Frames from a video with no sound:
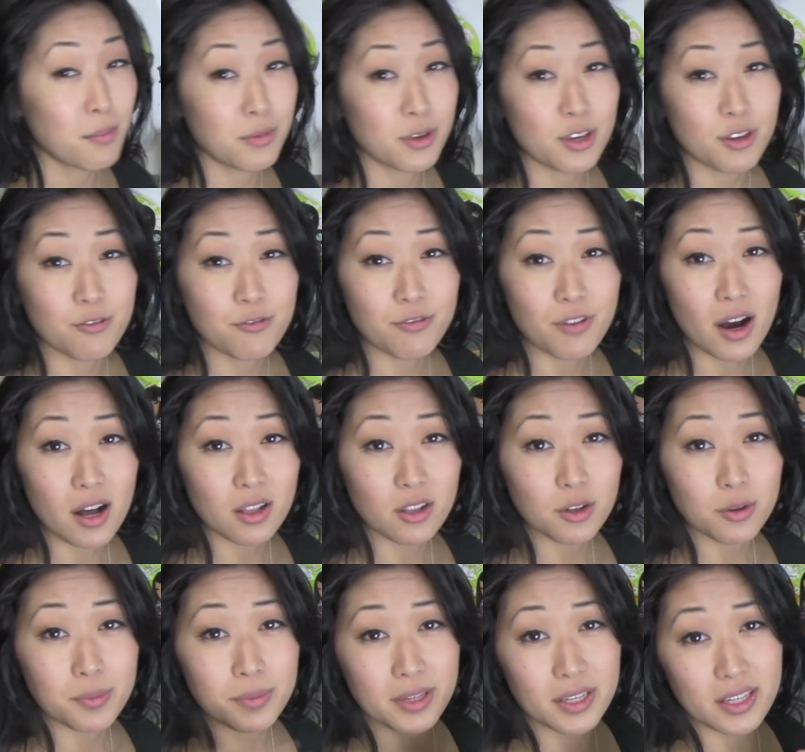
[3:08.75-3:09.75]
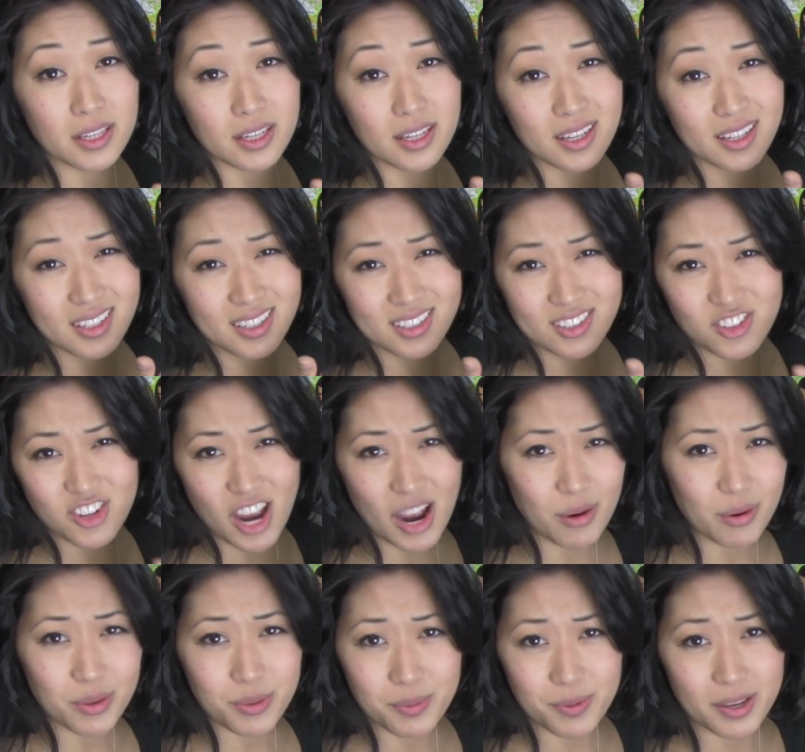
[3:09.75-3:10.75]
You can follow me and
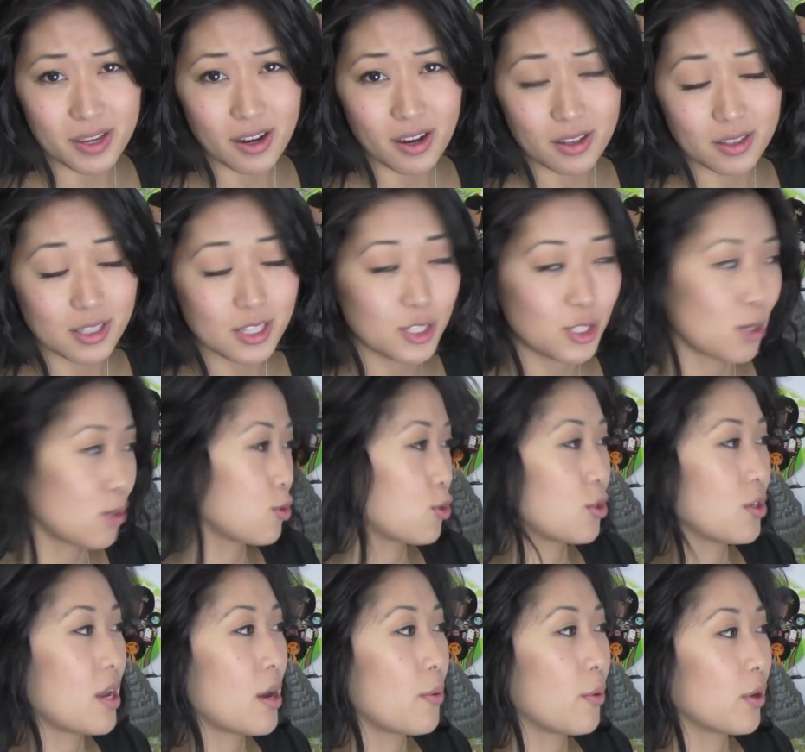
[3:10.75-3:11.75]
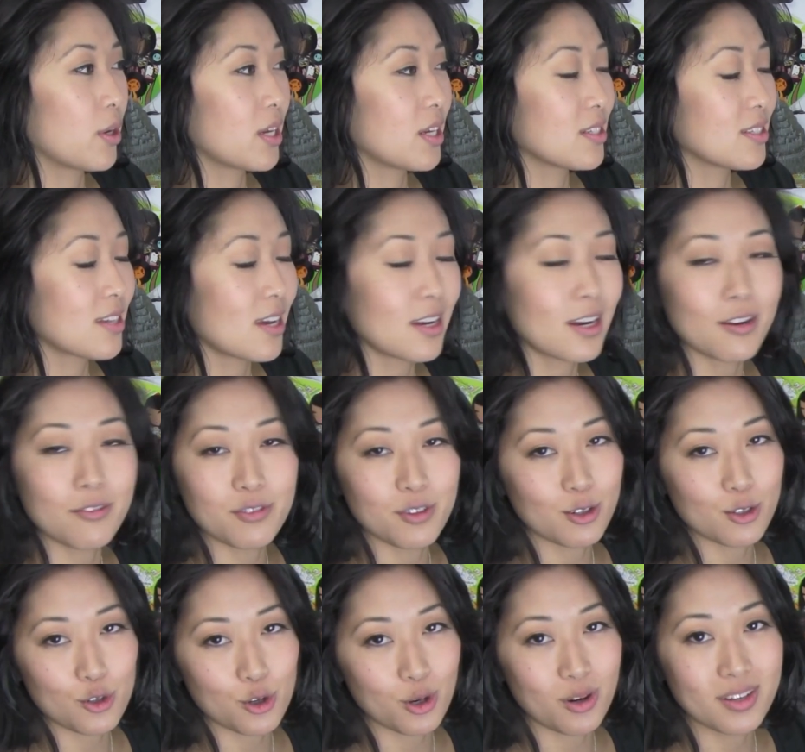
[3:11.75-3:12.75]
chat with me on the social networking site of
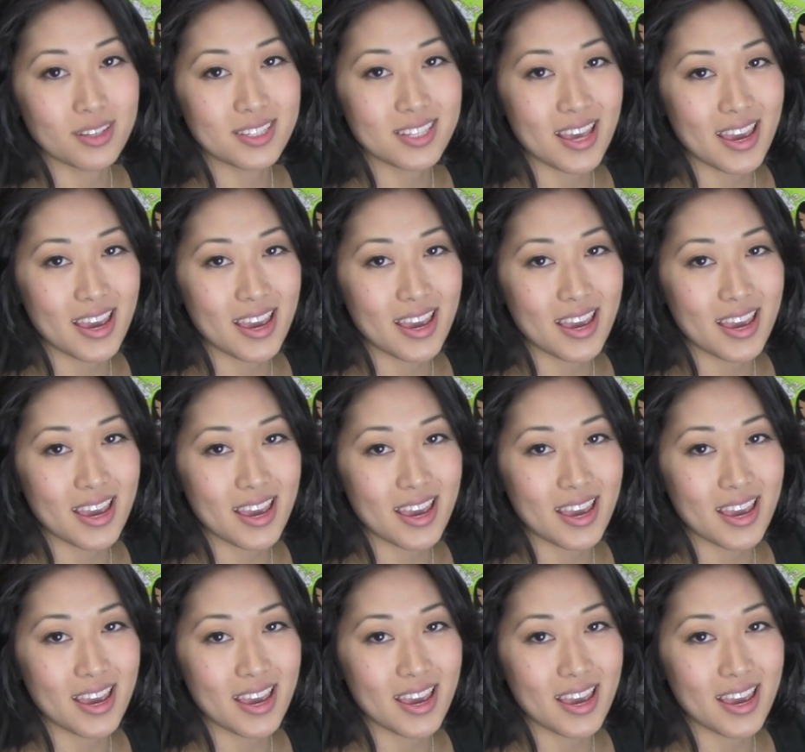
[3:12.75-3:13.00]
your choice,